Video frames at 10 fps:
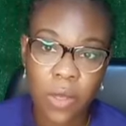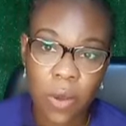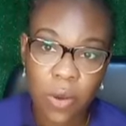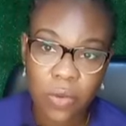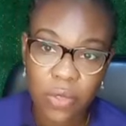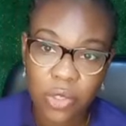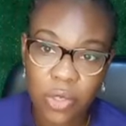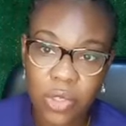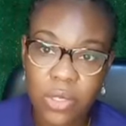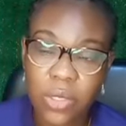All of a
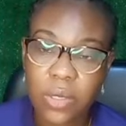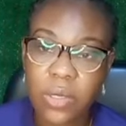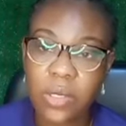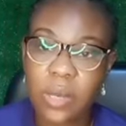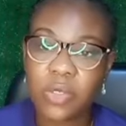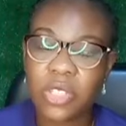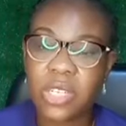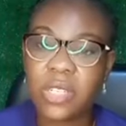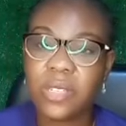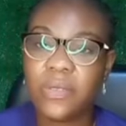sudden, such
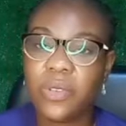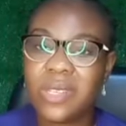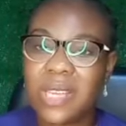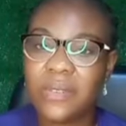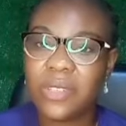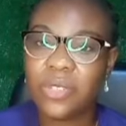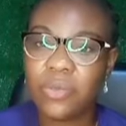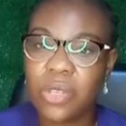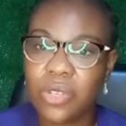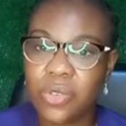an individual is having
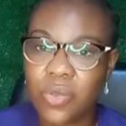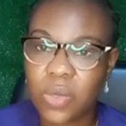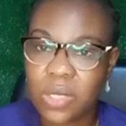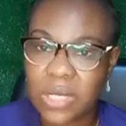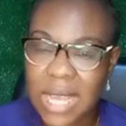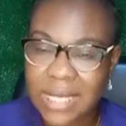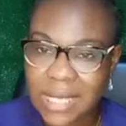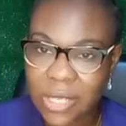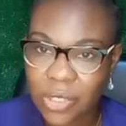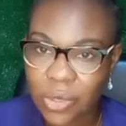issues with
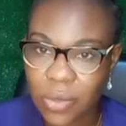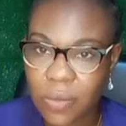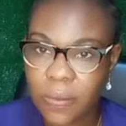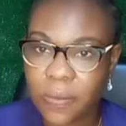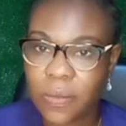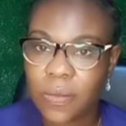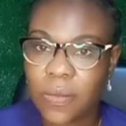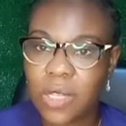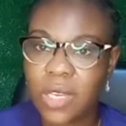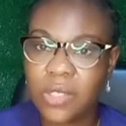attention,
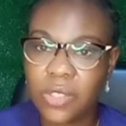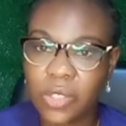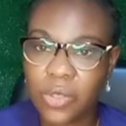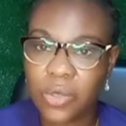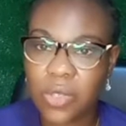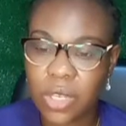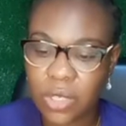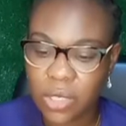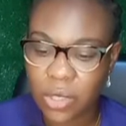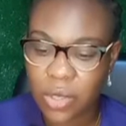is
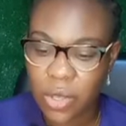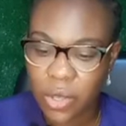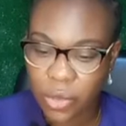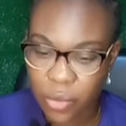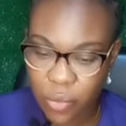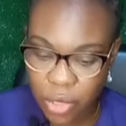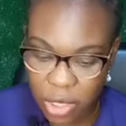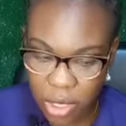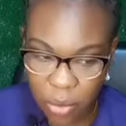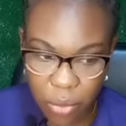dissociating. You're
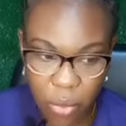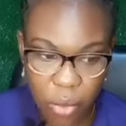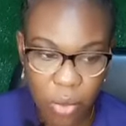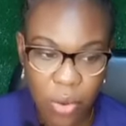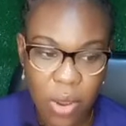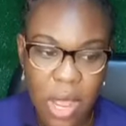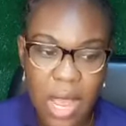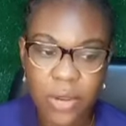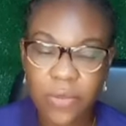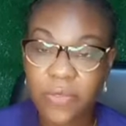reading a book
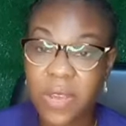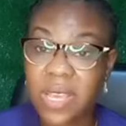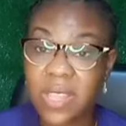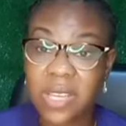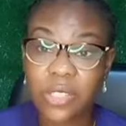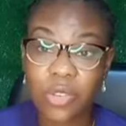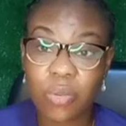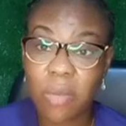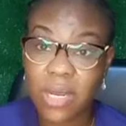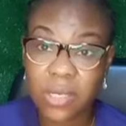and you find that your
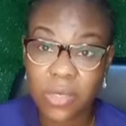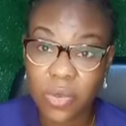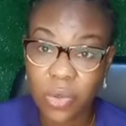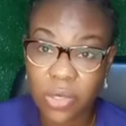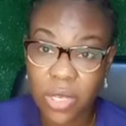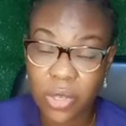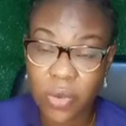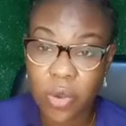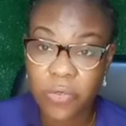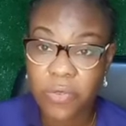mind is not there. You
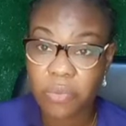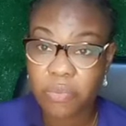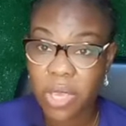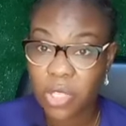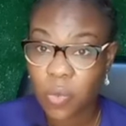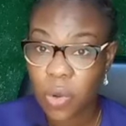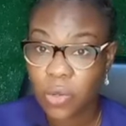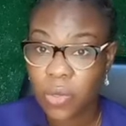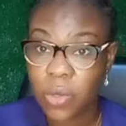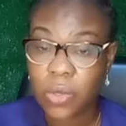got from page
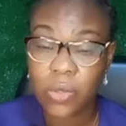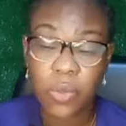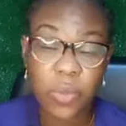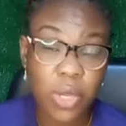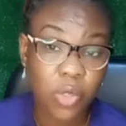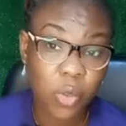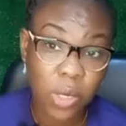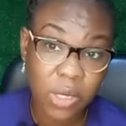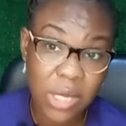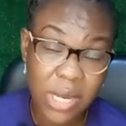1 to page
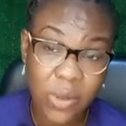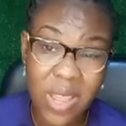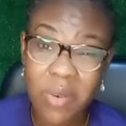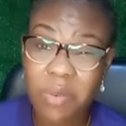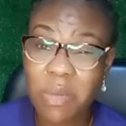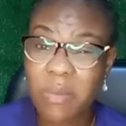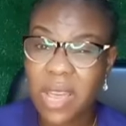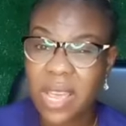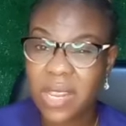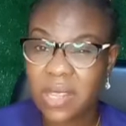20 and you can't remember
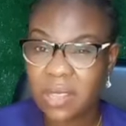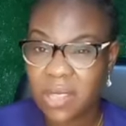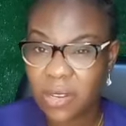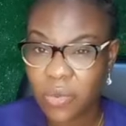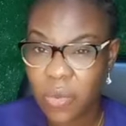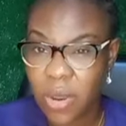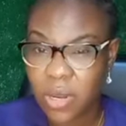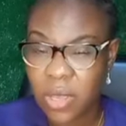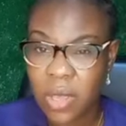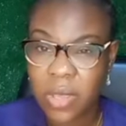anything you read.
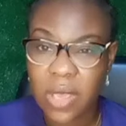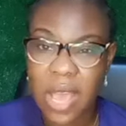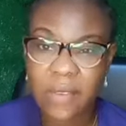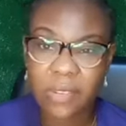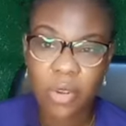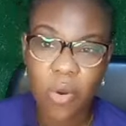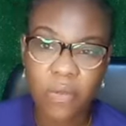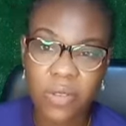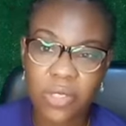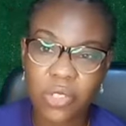You're having a
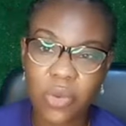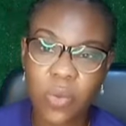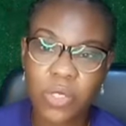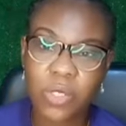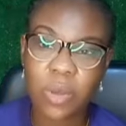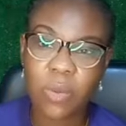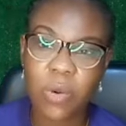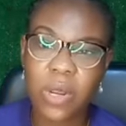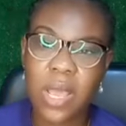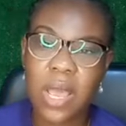conversation with
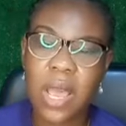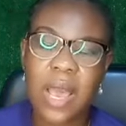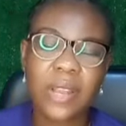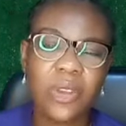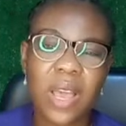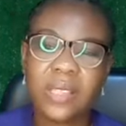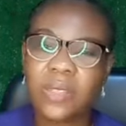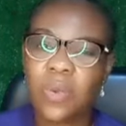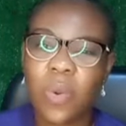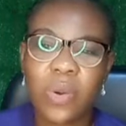someone and you ask,
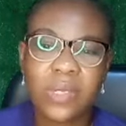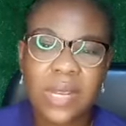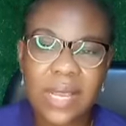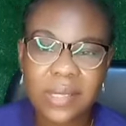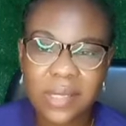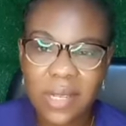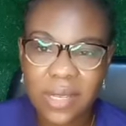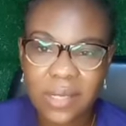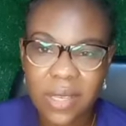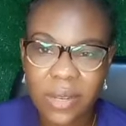what was the last thing I
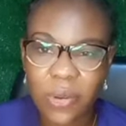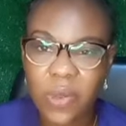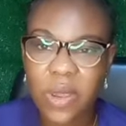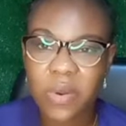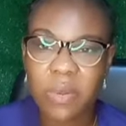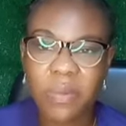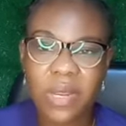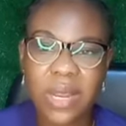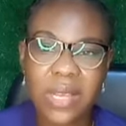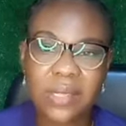said? Or you can't remember
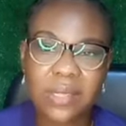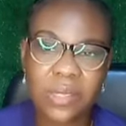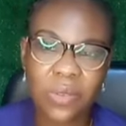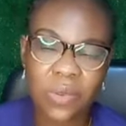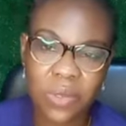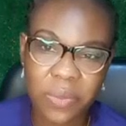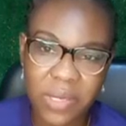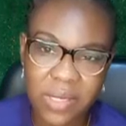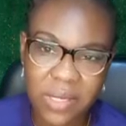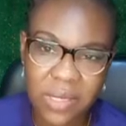the last thing the
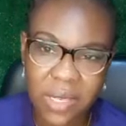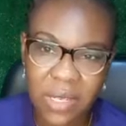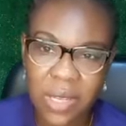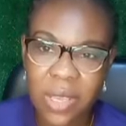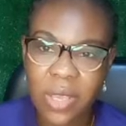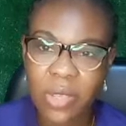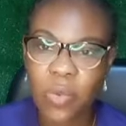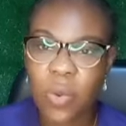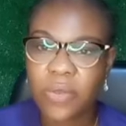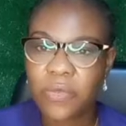person said. You
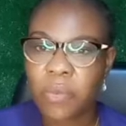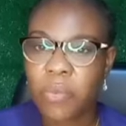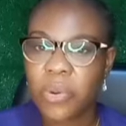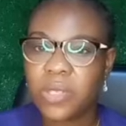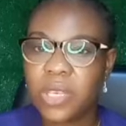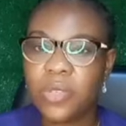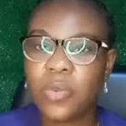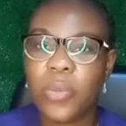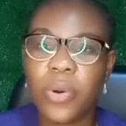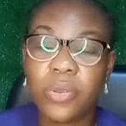went from point A to
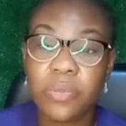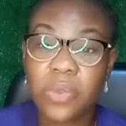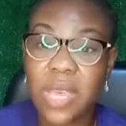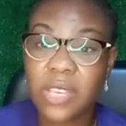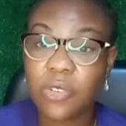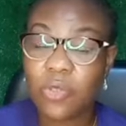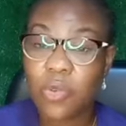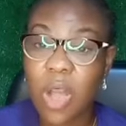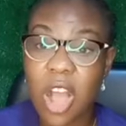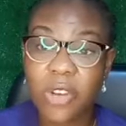point B and you don't
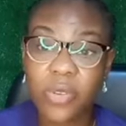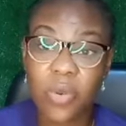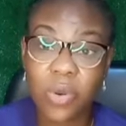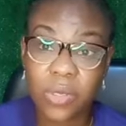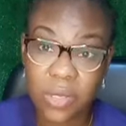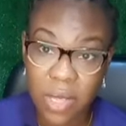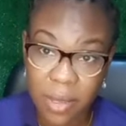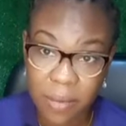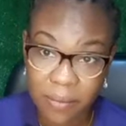know how you got there.